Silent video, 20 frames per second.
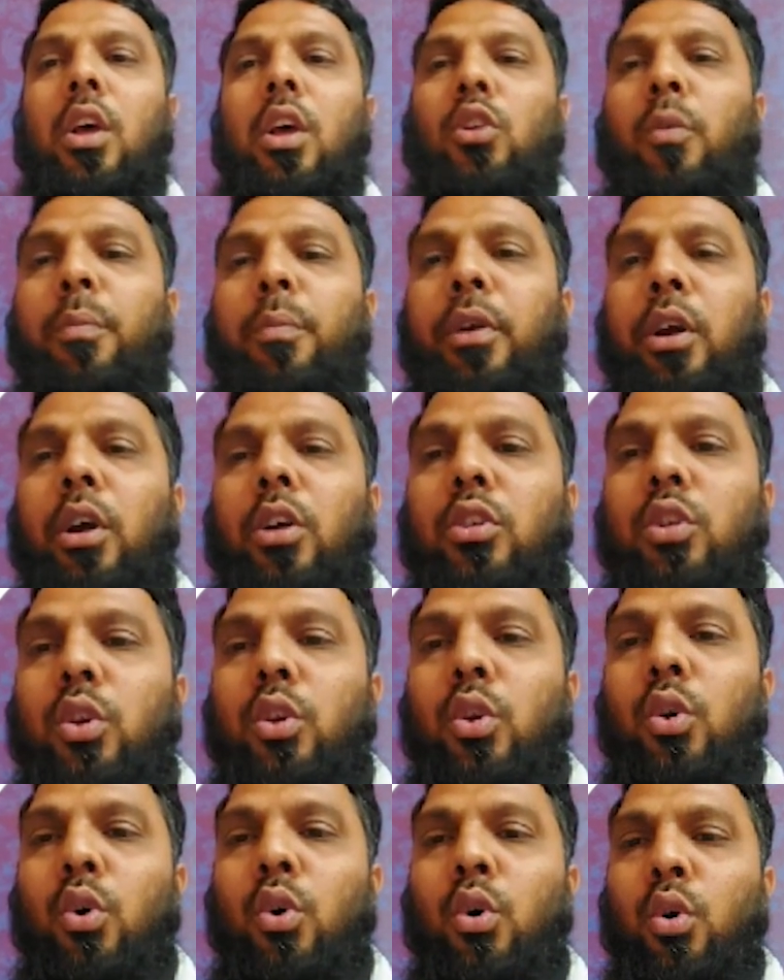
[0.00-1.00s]
So because
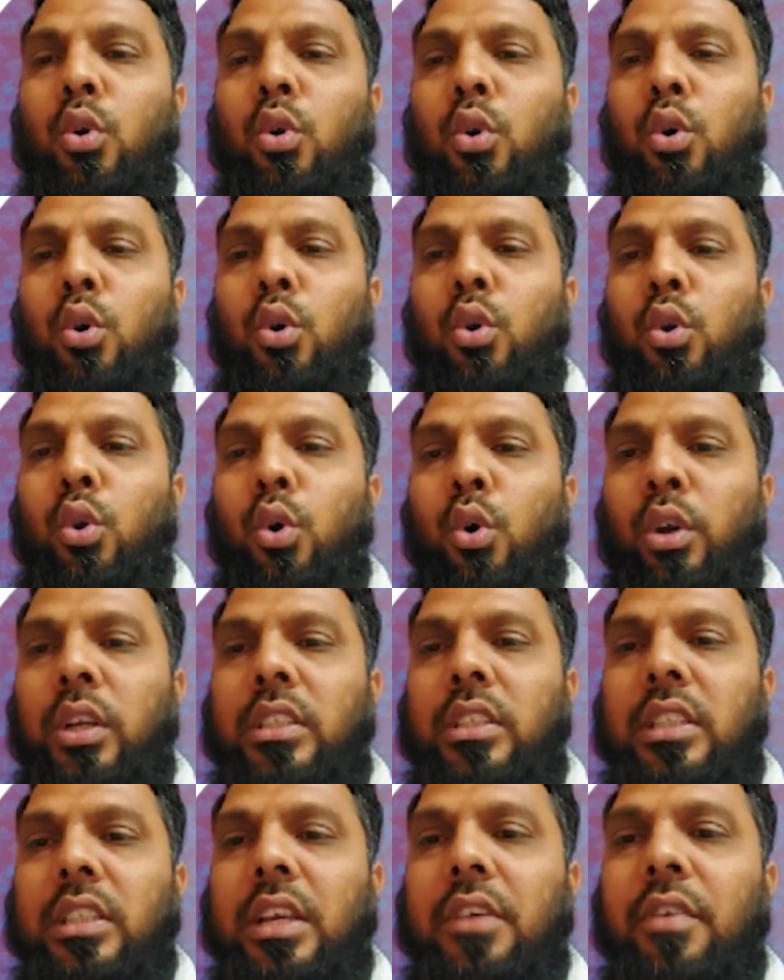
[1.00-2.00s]
no
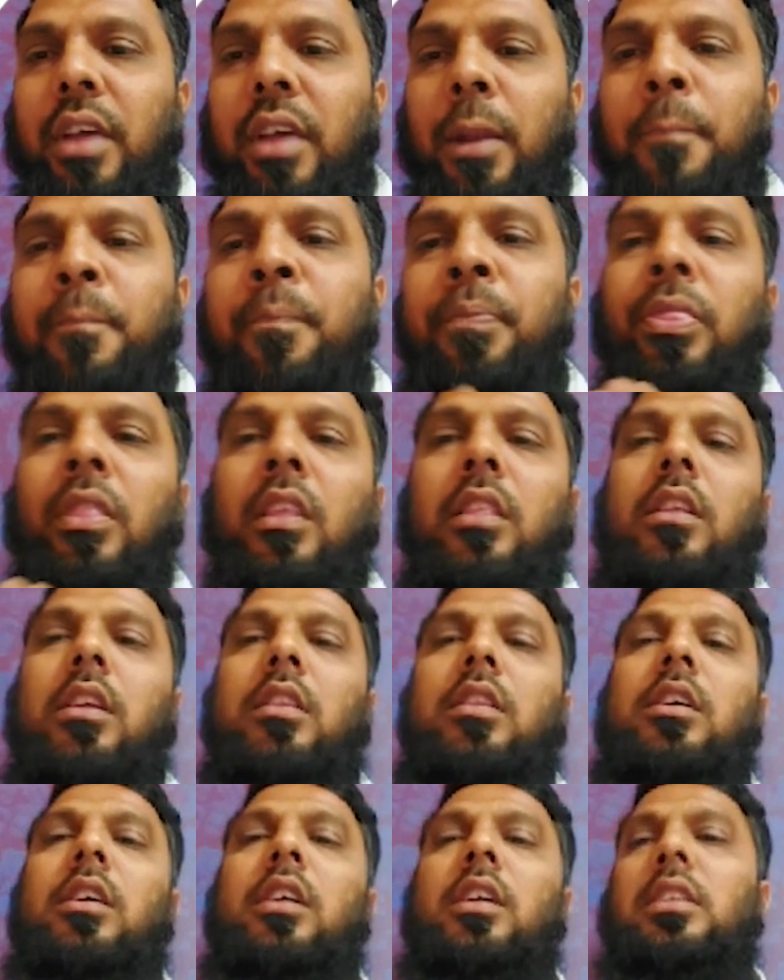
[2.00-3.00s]
is given, the
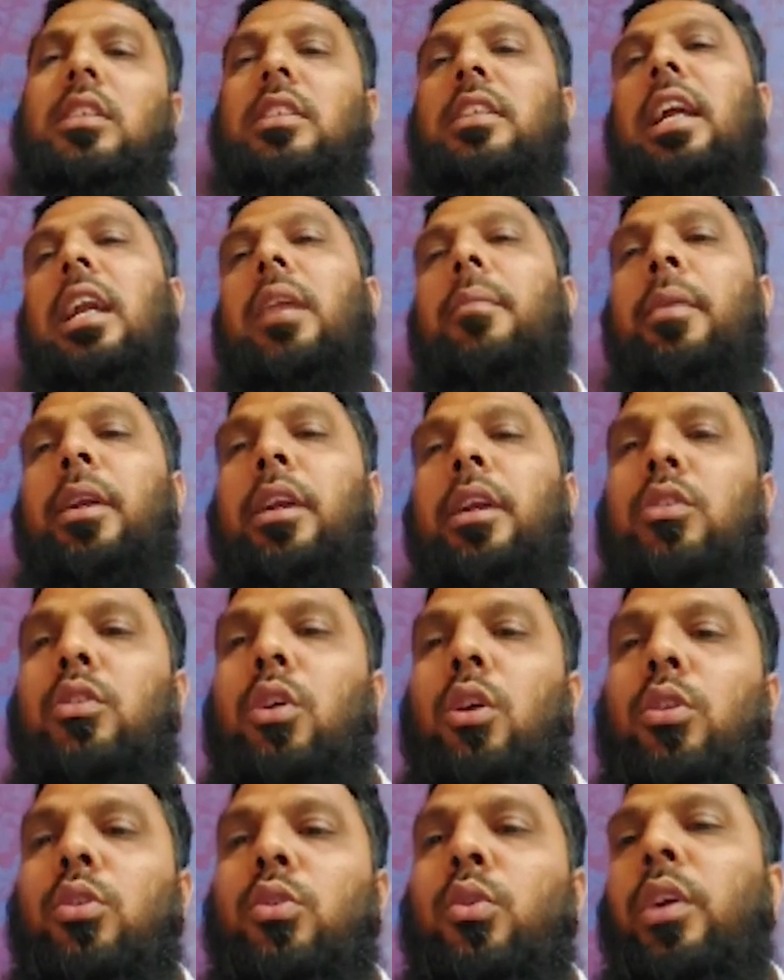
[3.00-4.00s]
third statement is
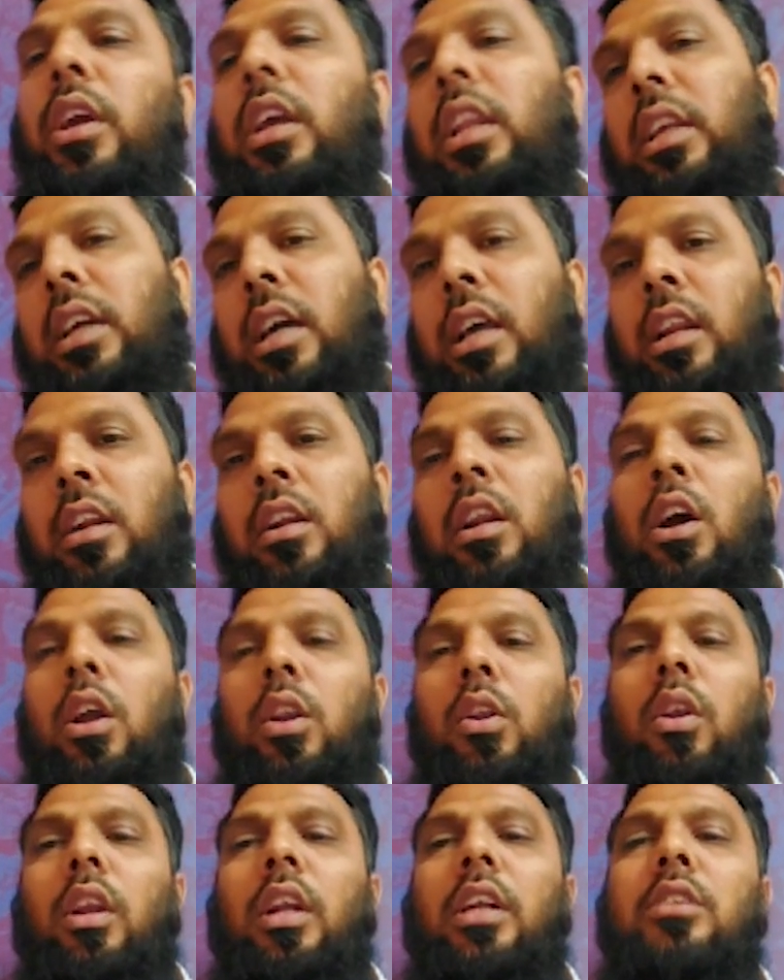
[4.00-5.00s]
also incorrect.
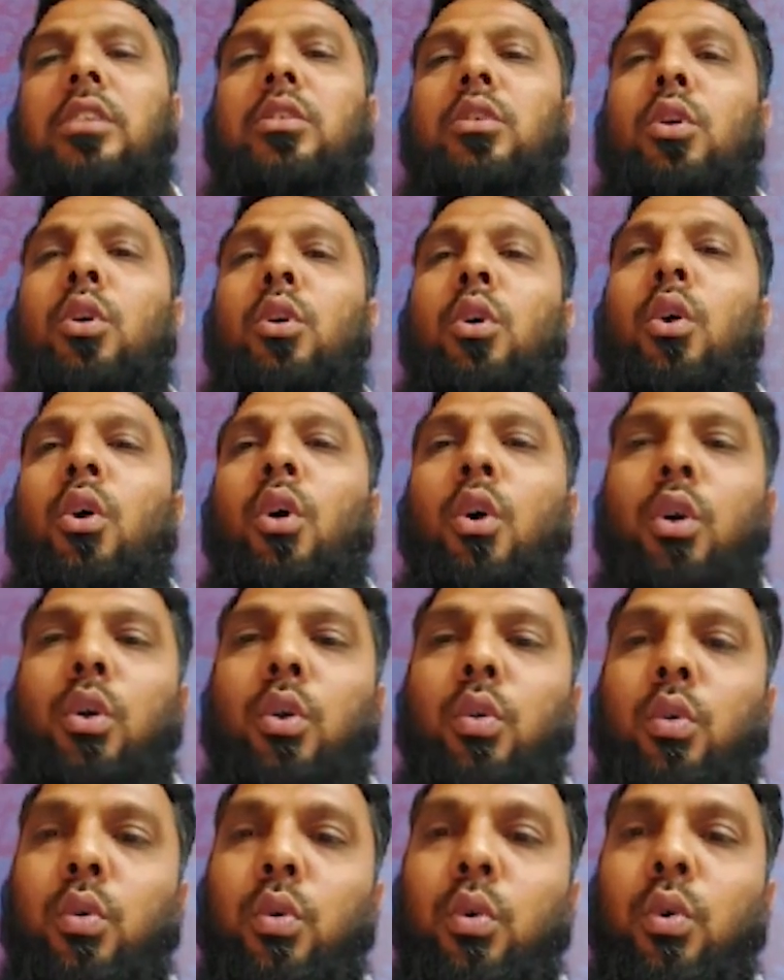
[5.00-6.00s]
Now let's go
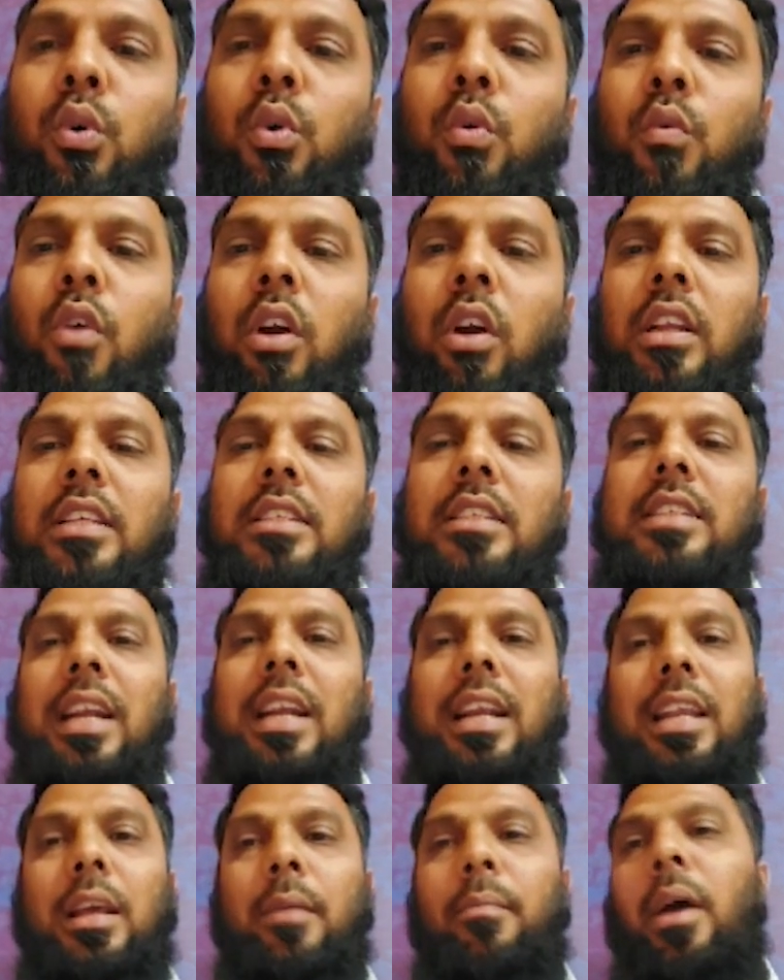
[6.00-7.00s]
to what is the
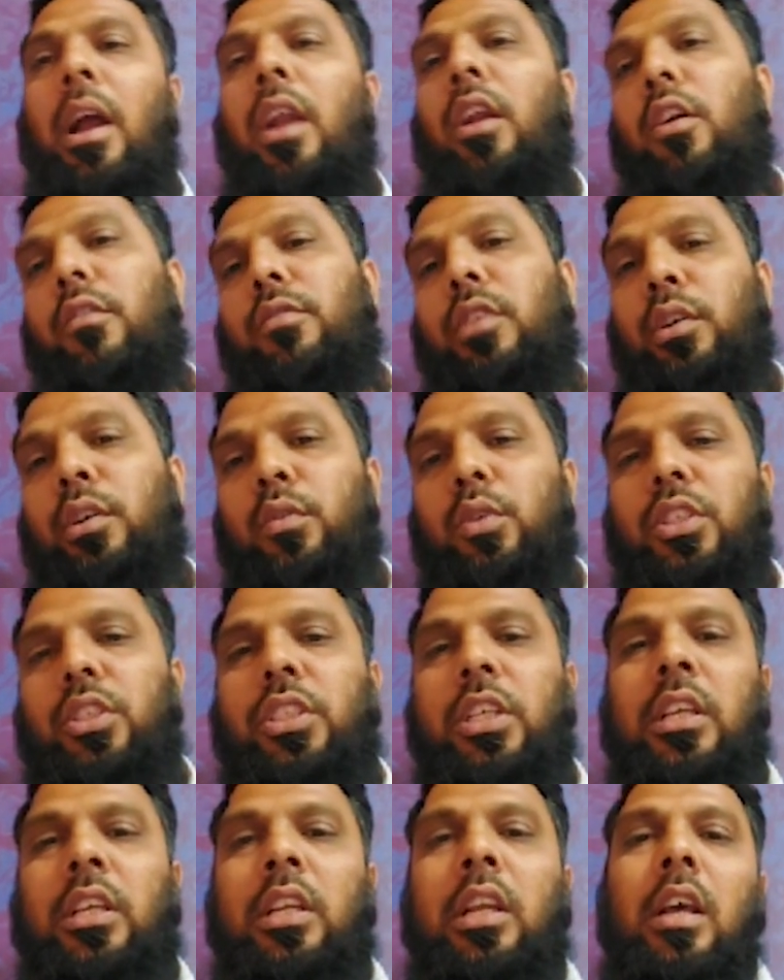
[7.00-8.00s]
demand of the
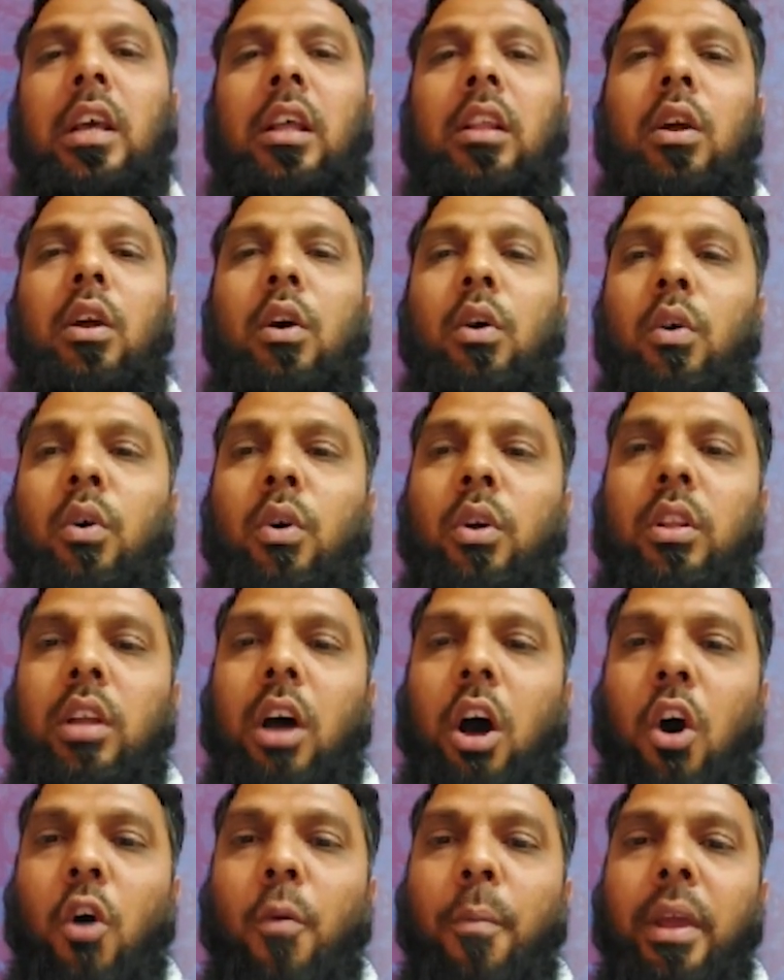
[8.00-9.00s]
question. Now
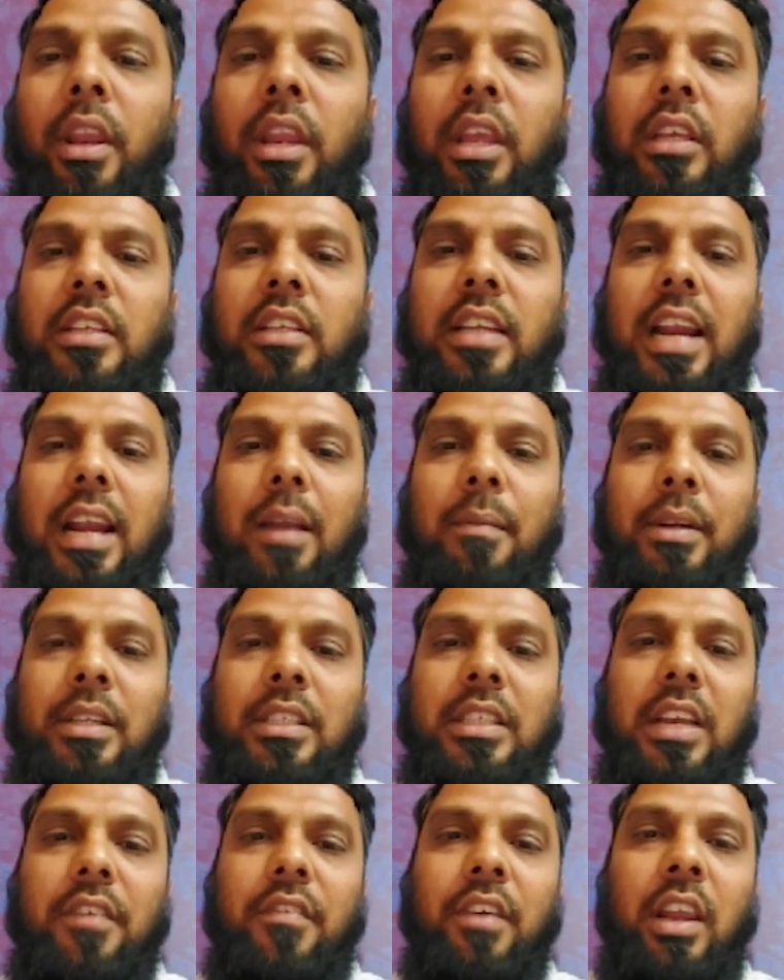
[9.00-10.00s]
how many
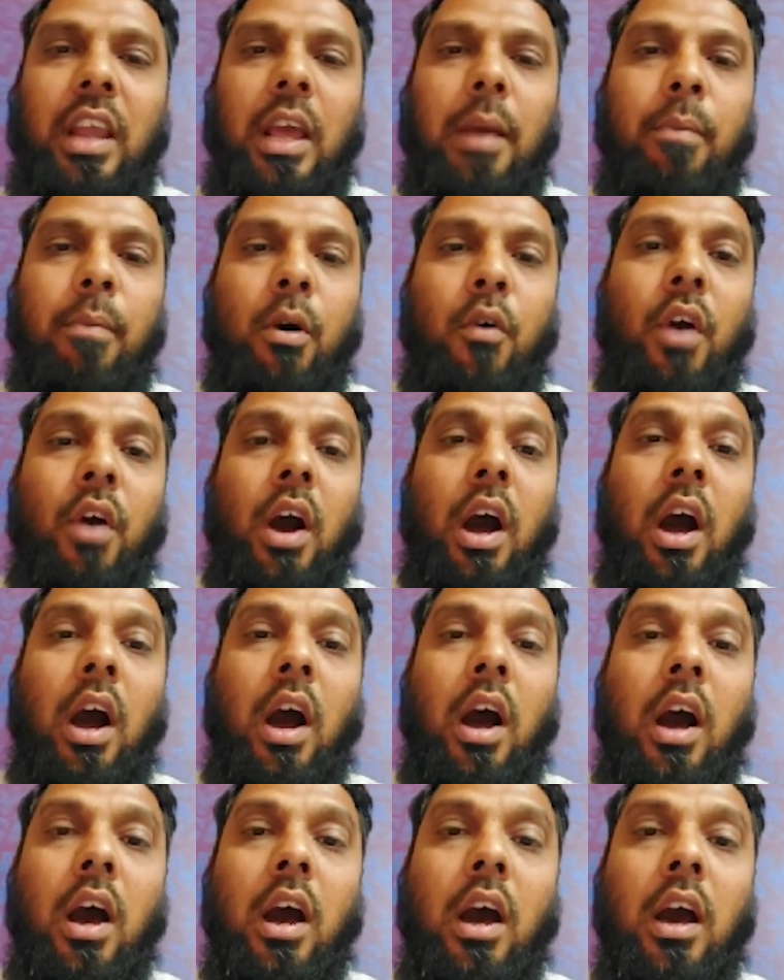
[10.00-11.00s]
statements given above
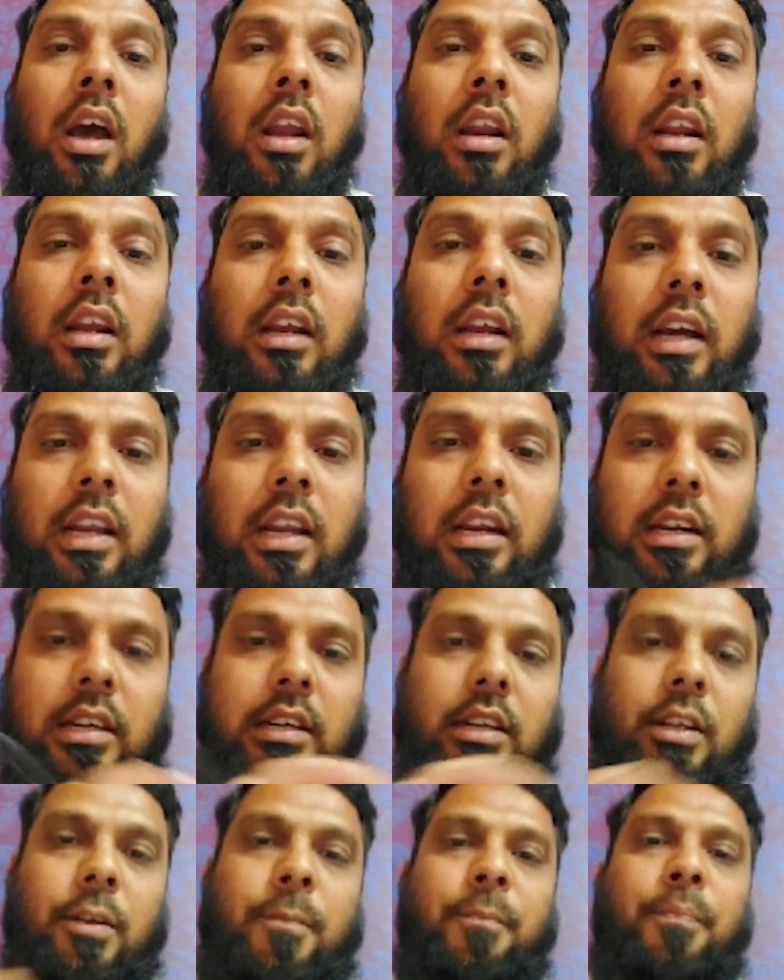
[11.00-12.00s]
are
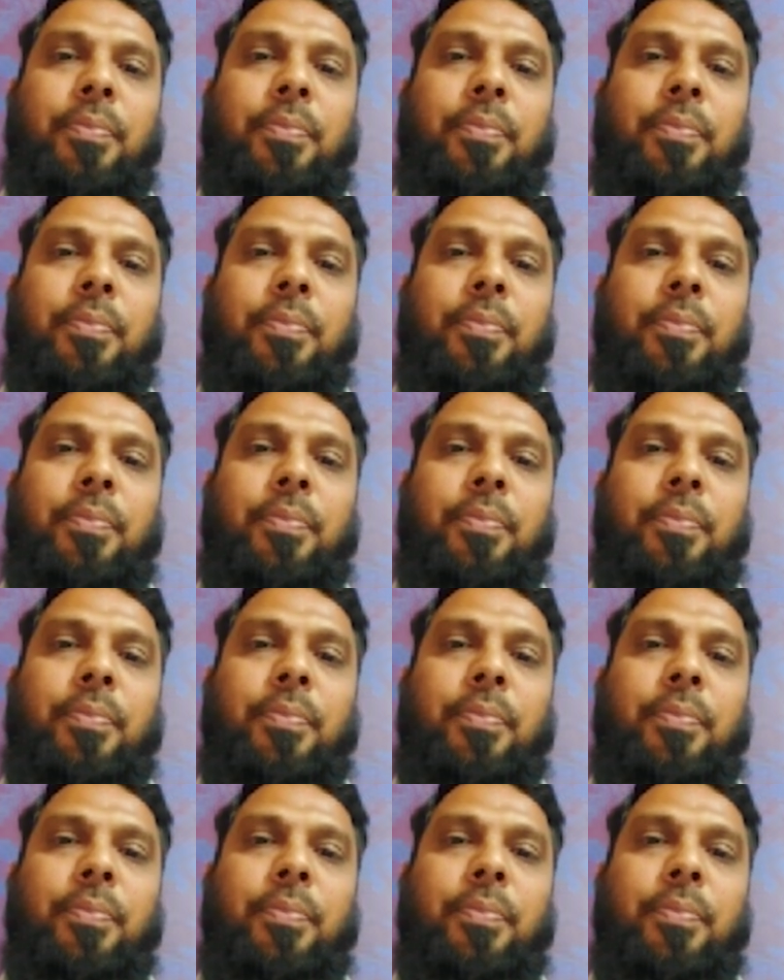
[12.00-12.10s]
correct,